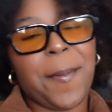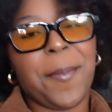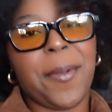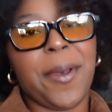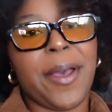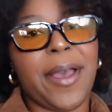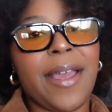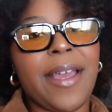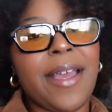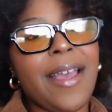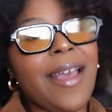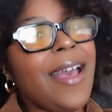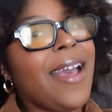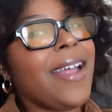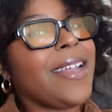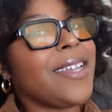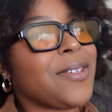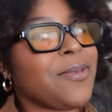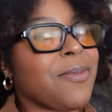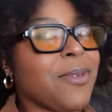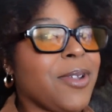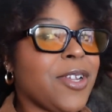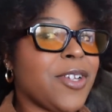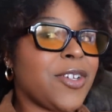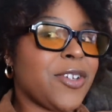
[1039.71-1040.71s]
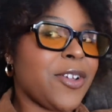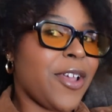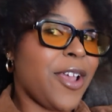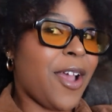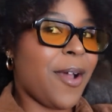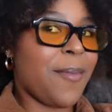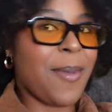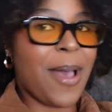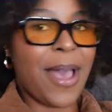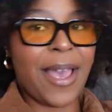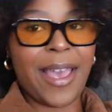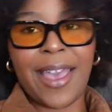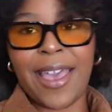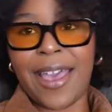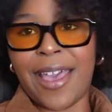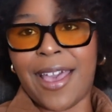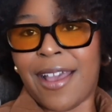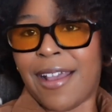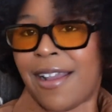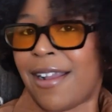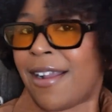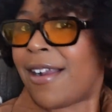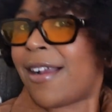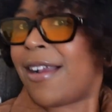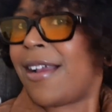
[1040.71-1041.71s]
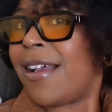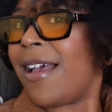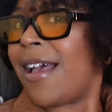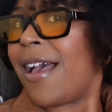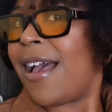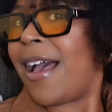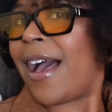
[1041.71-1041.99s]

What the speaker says: But I just wanted to show y'all my hair.